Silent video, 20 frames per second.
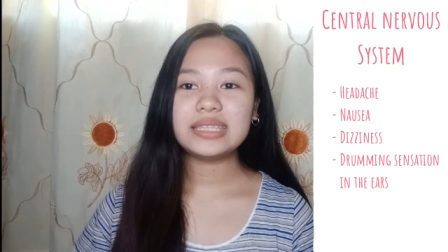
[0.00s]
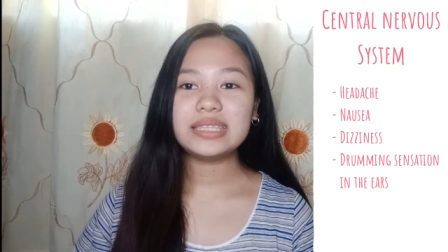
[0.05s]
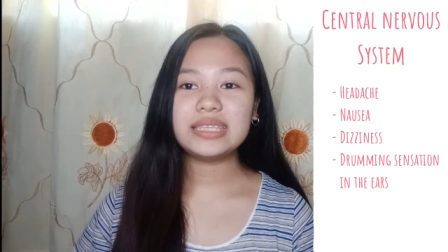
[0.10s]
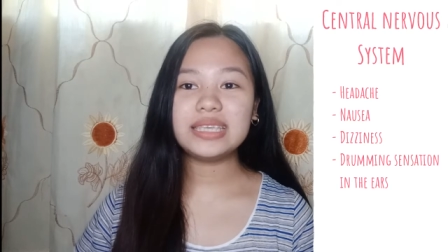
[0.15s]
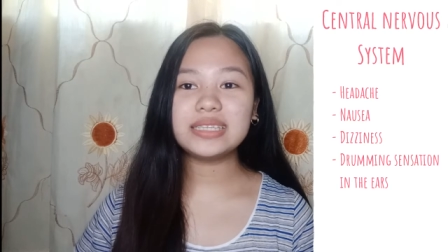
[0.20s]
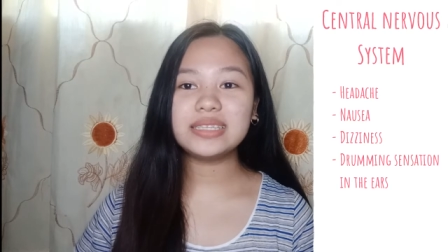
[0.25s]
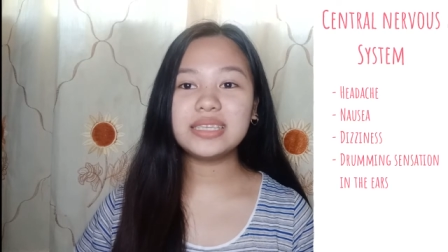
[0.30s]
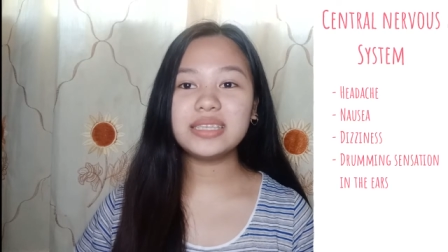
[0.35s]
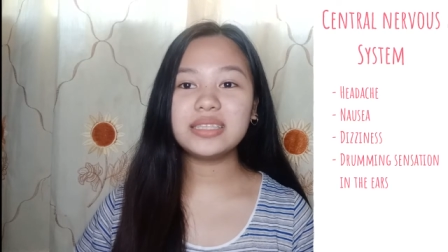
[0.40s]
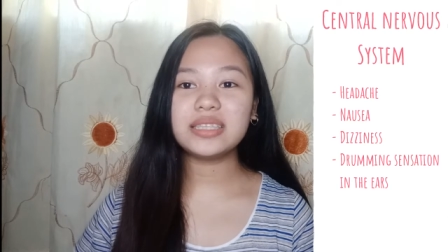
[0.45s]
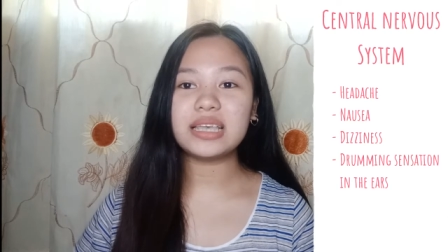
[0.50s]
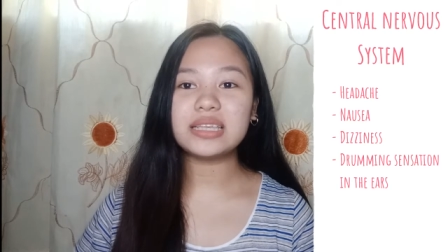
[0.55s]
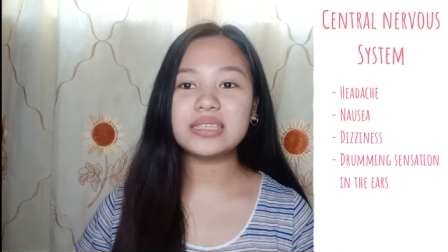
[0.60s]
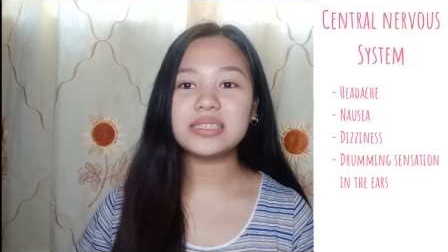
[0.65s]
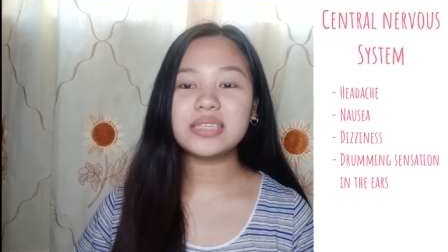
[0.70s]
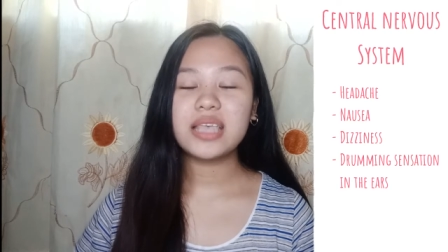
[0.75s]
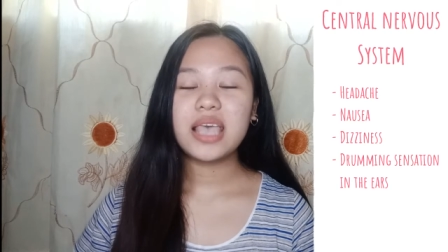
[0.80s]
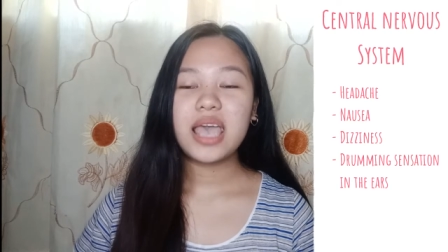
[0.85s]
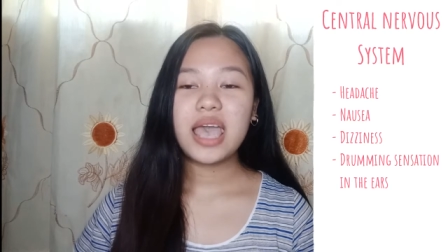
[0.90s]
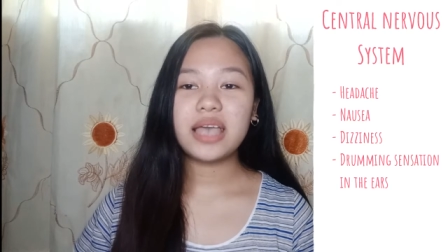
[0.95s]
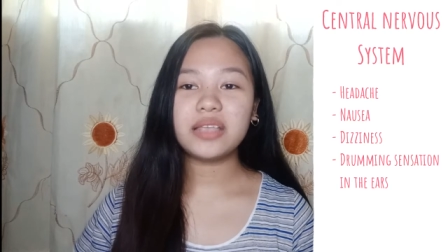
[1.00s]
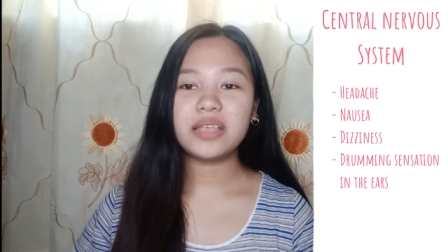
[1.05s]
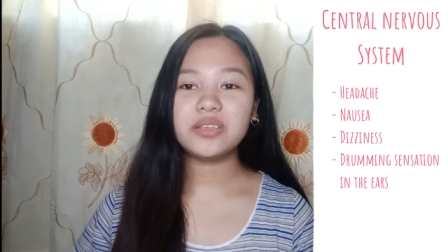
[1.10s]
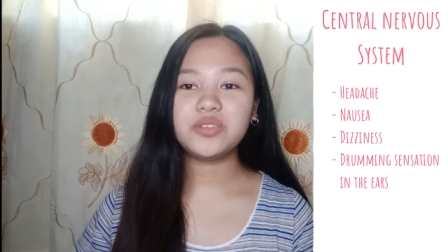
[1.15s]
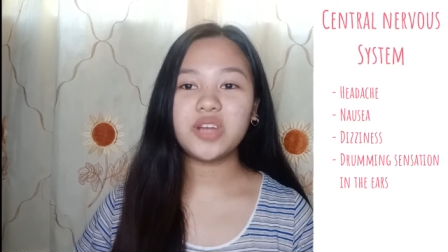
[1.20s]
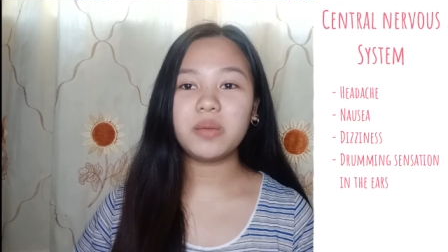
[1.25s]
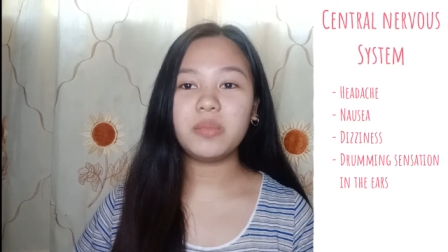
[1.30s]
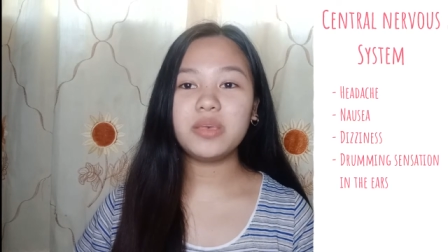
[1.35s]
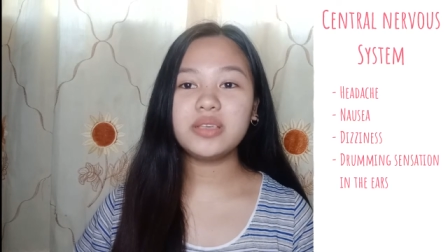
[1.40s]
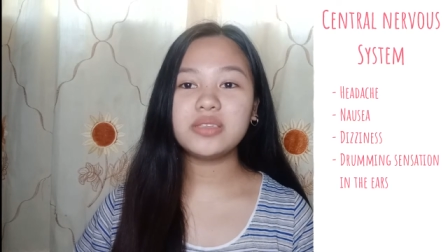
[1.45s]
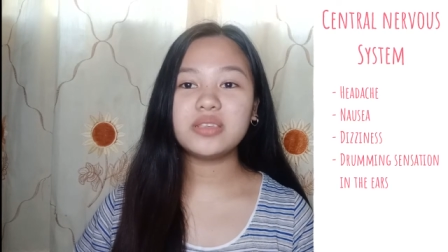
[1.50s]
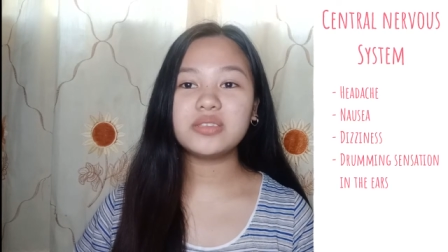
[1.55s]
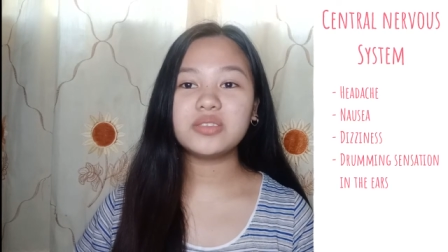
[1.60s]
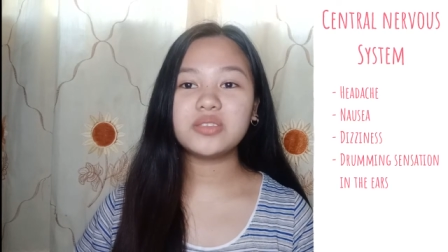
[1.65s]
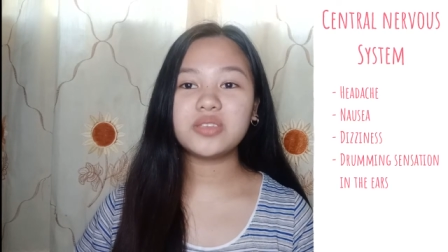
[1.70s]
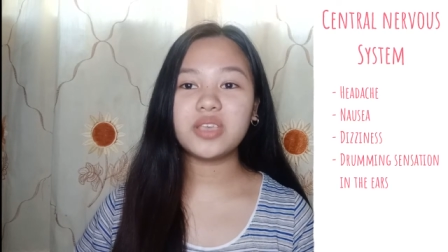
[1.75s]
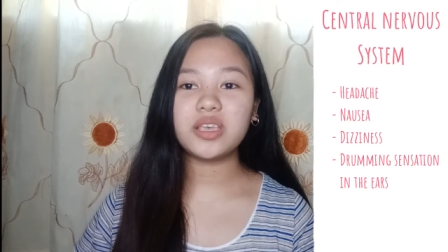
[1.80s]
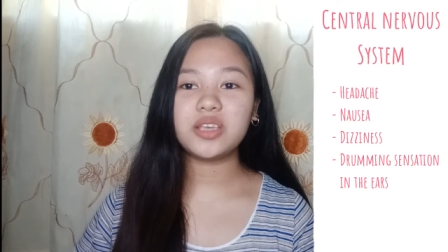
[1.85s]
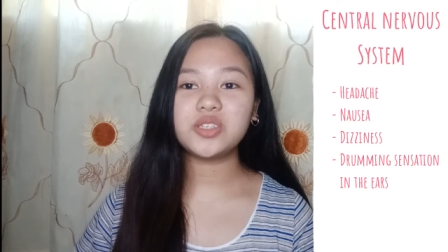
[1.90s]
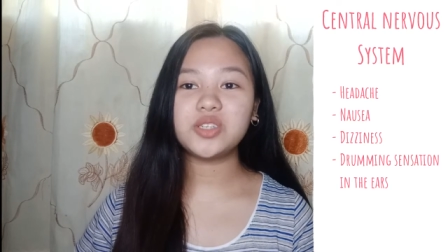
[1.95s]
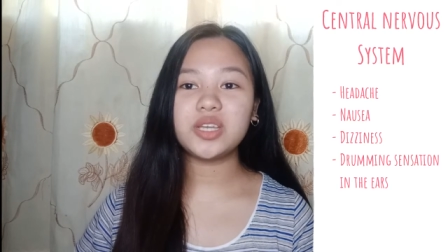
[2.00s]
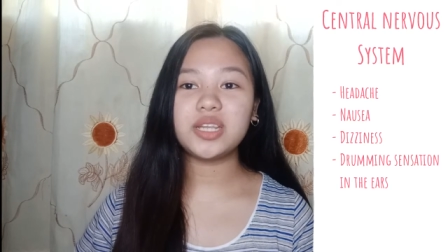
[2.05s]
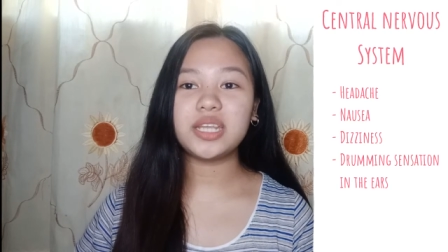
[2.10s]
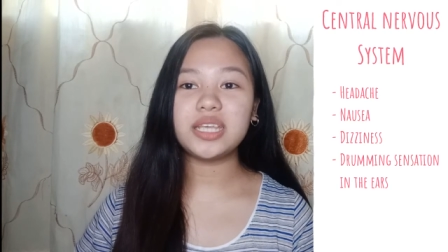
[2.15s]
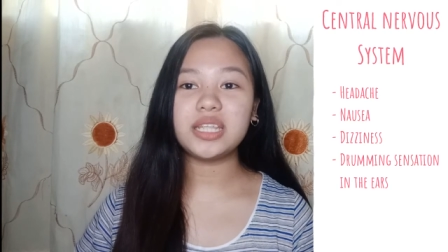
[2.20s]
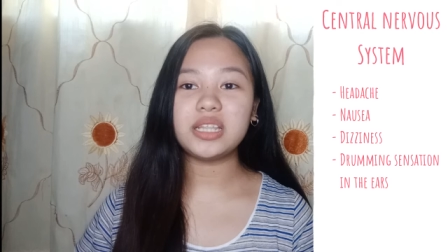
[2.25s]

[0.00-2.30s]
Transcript: dizziness, and drumming sensation